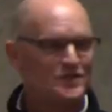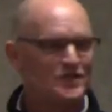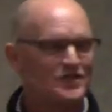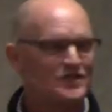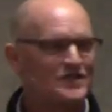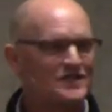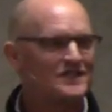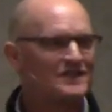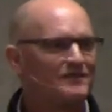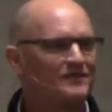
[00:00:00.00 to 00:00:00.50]

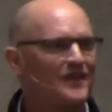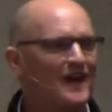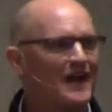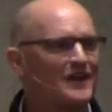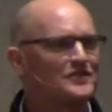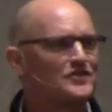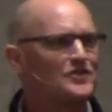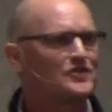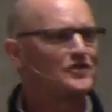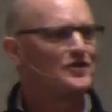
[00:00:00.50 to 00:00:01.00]
just as in
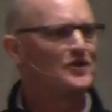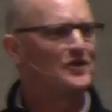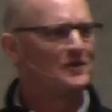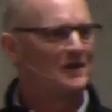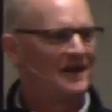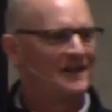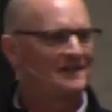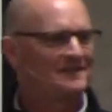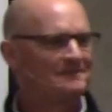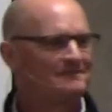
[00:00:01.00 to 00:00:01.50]
fact you're
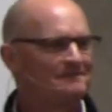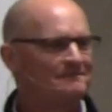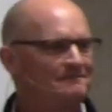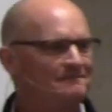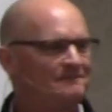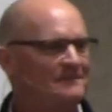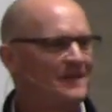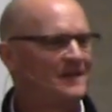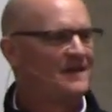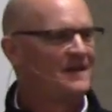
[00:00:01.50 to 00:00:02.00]
doing.
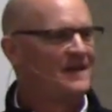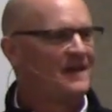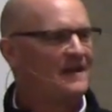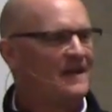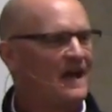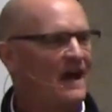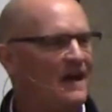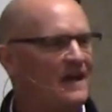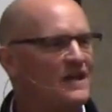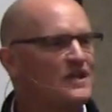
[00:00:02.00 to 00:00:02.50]

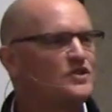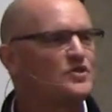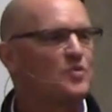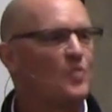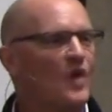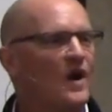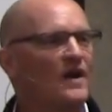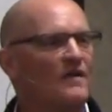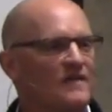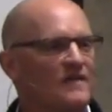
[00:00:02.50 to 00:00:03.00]
Now, each one